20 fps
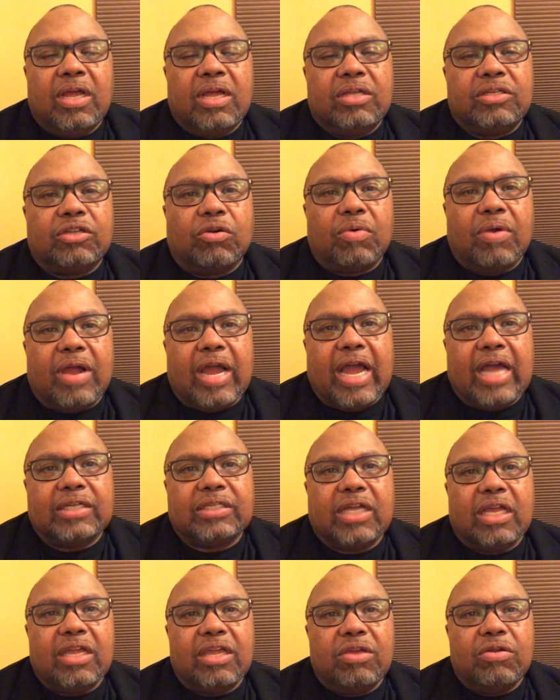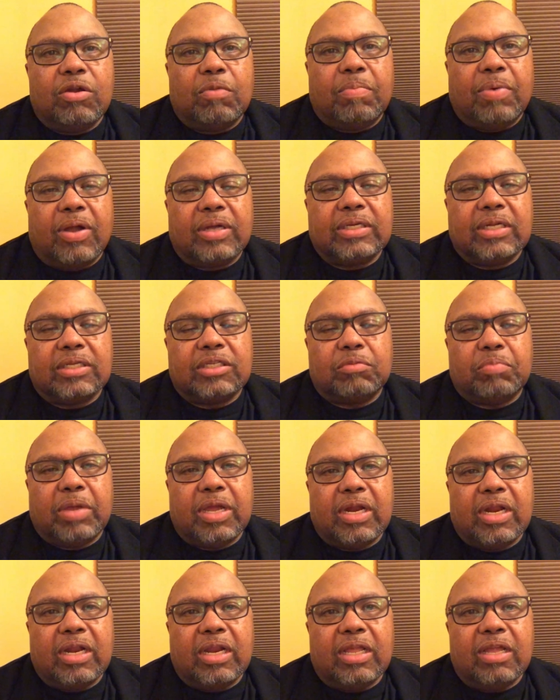So we're asking you to
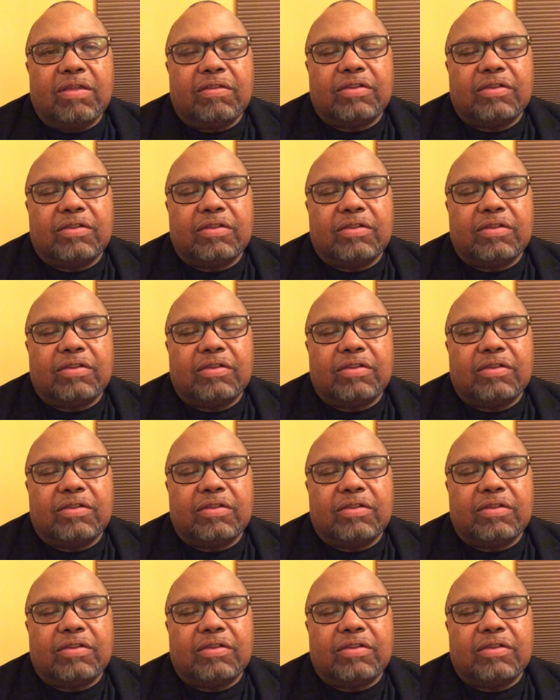participate in